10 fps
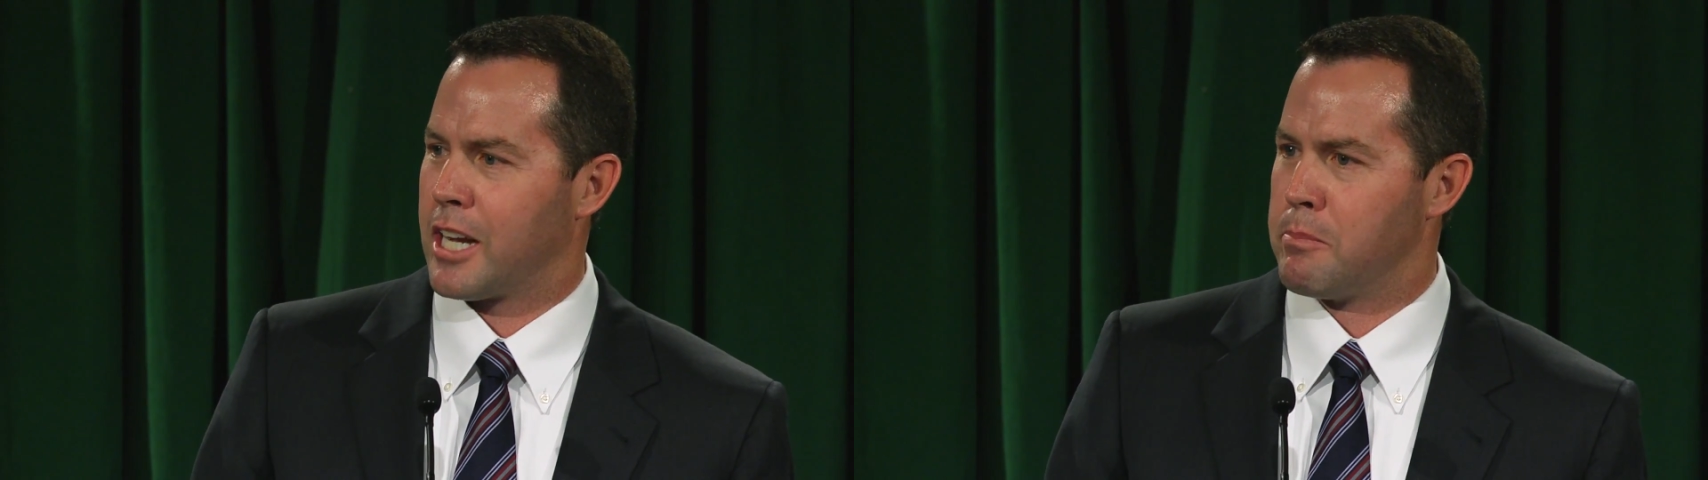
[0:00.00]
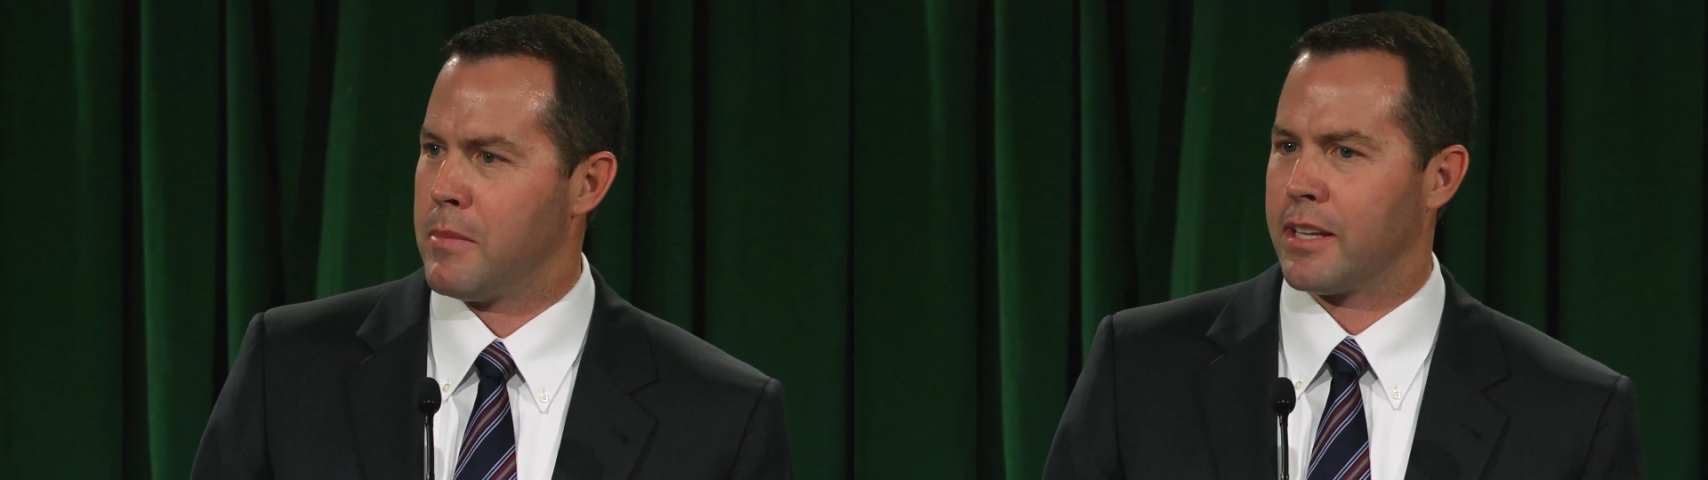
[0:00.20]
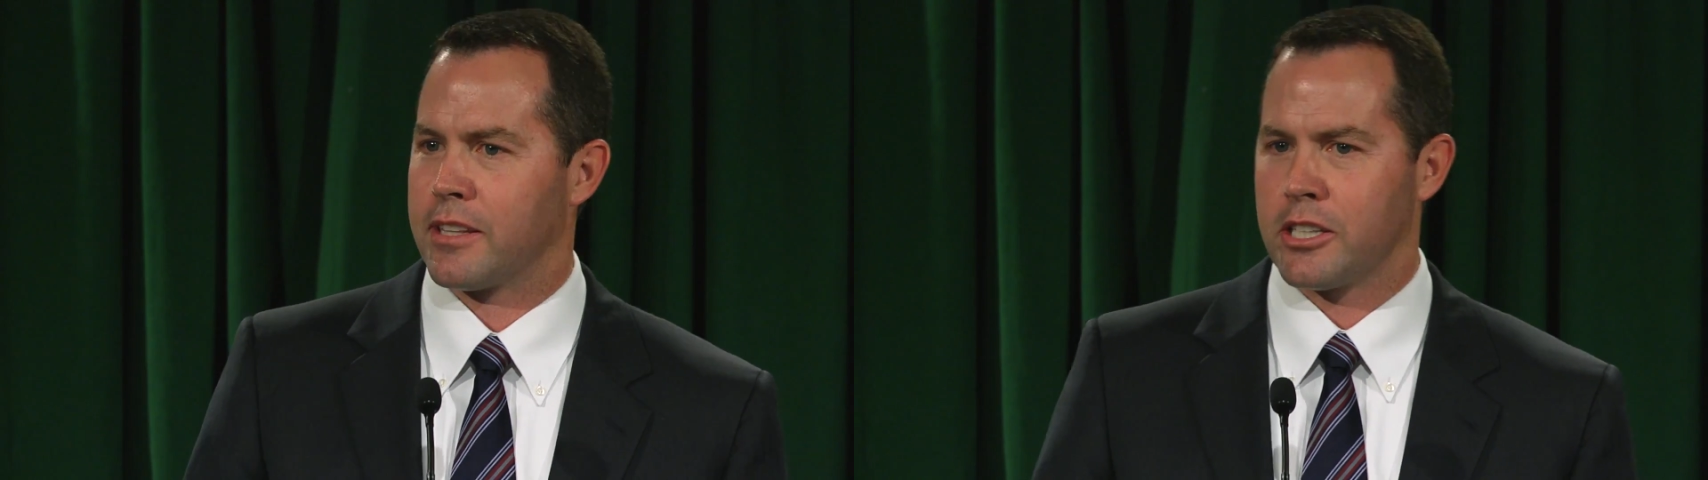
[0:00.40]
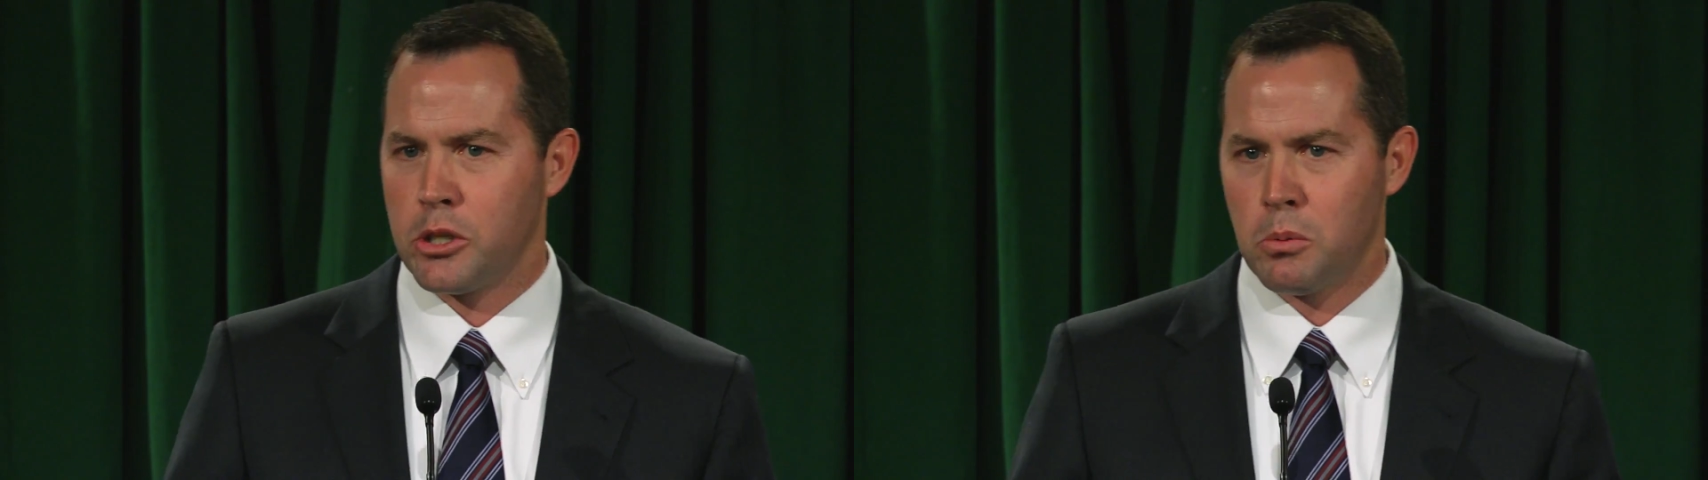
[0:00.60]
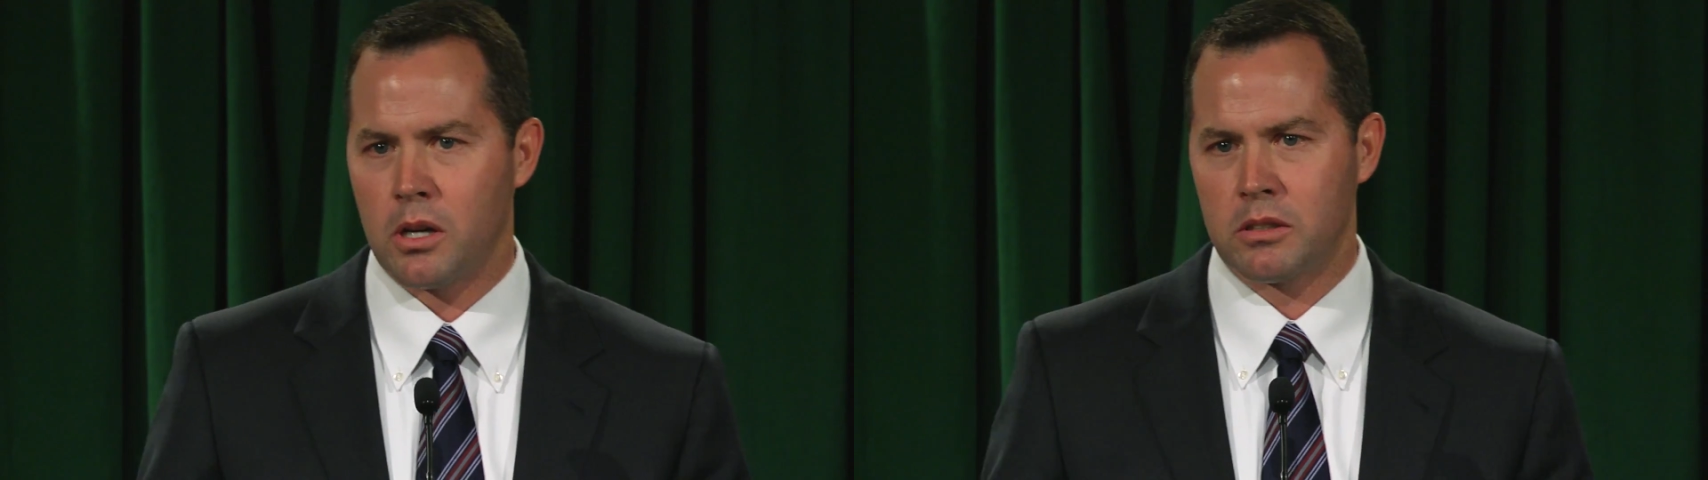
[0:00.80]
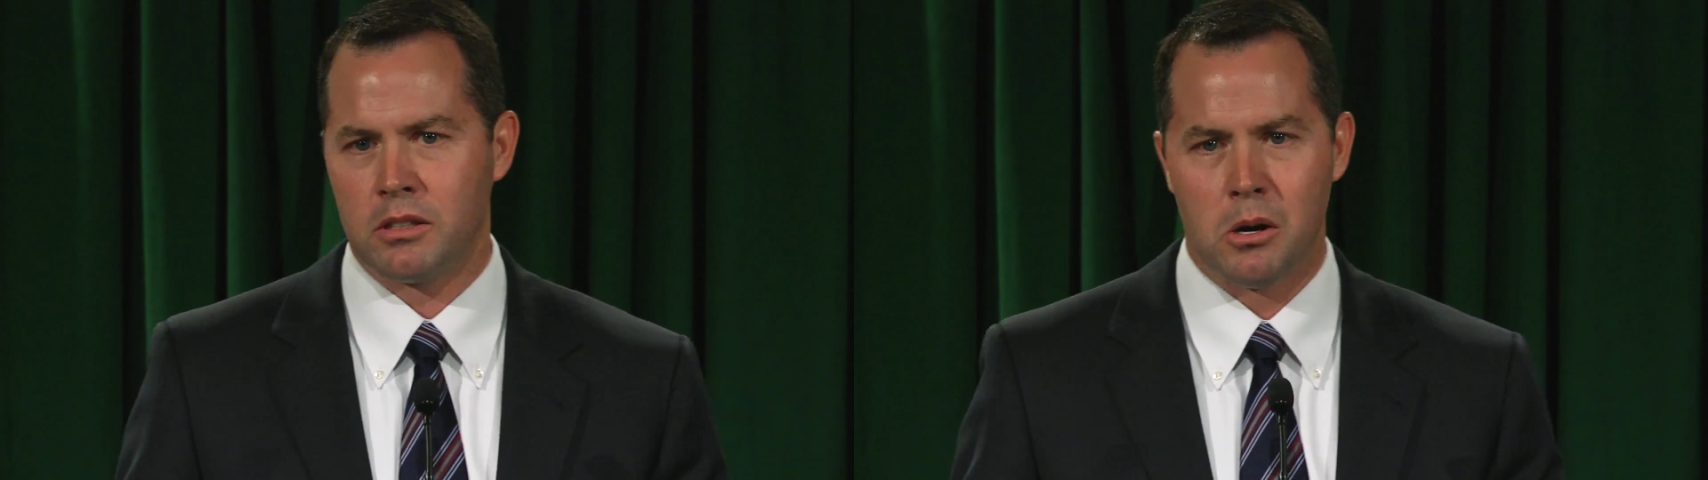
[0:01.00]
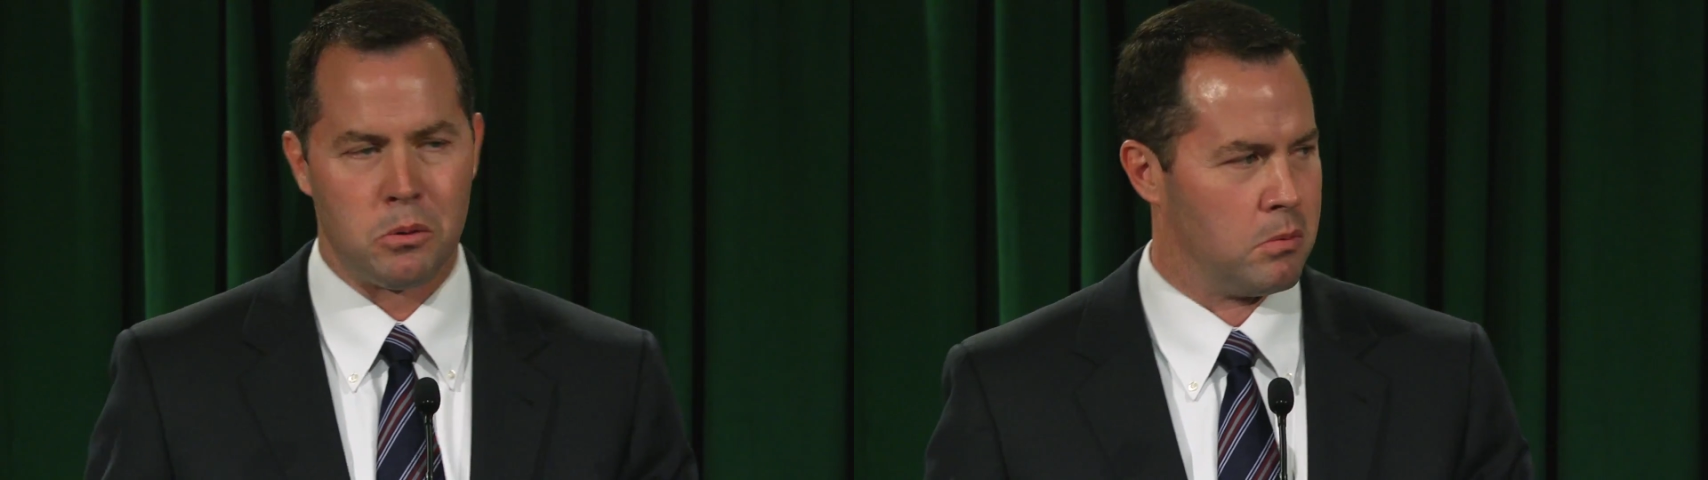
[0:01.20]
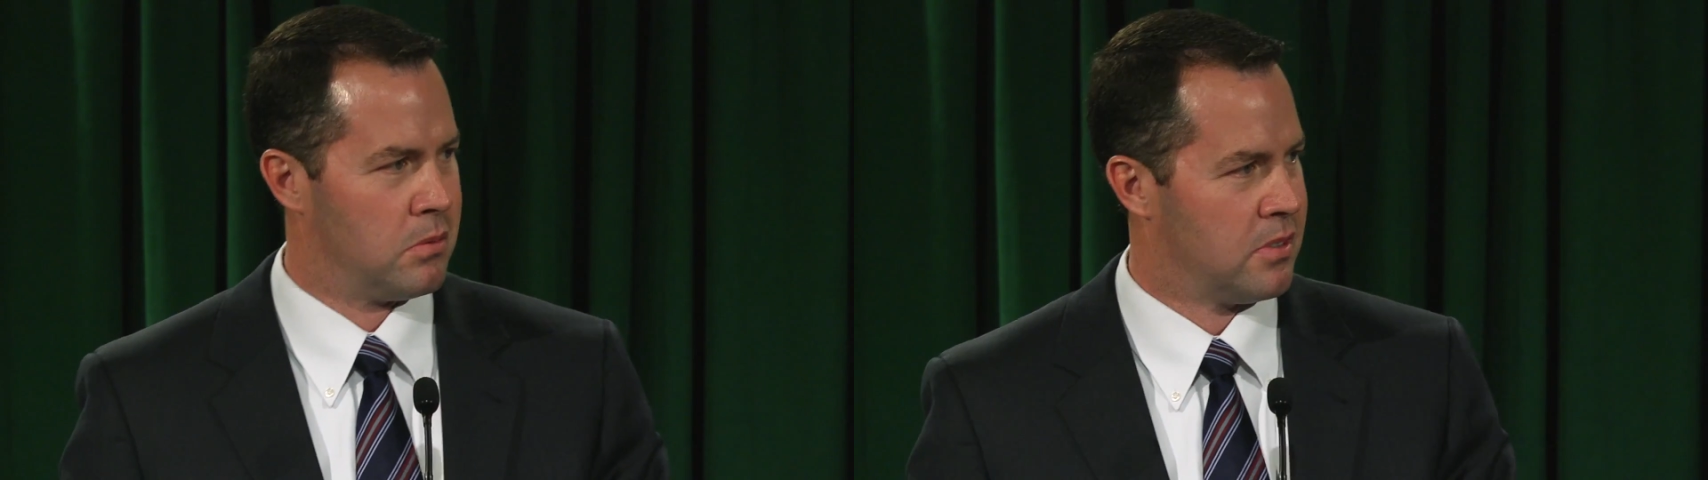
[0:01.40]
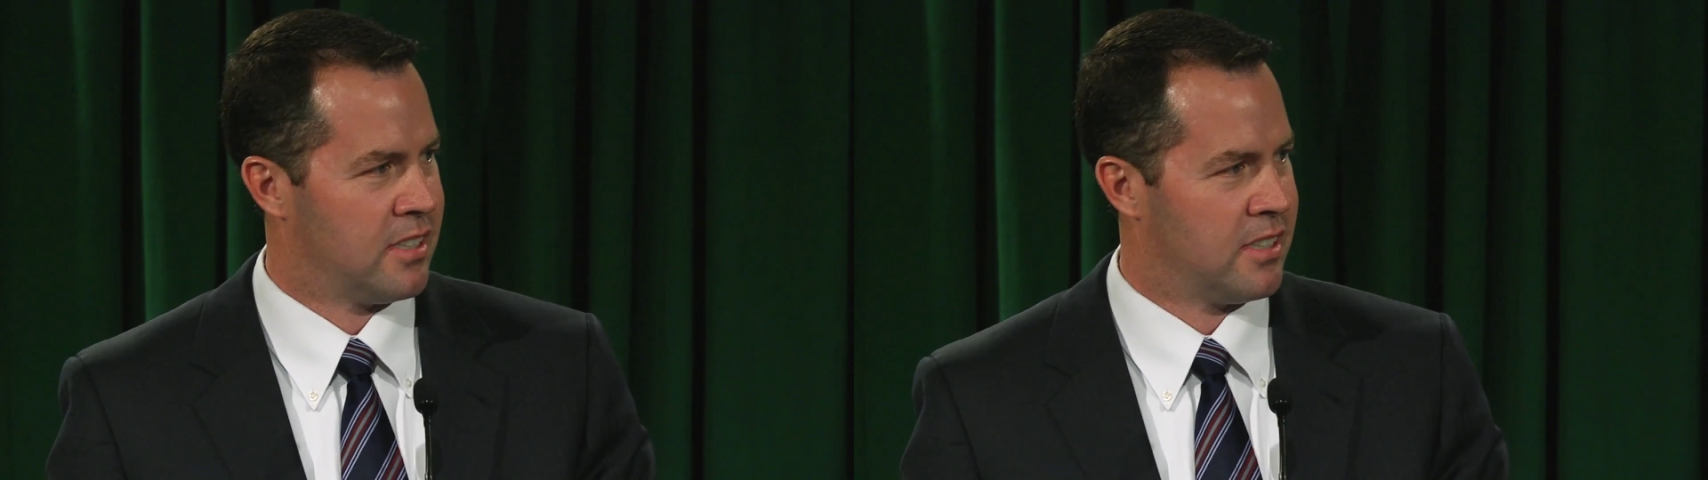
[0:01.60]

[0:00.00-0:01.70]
that I met that you all know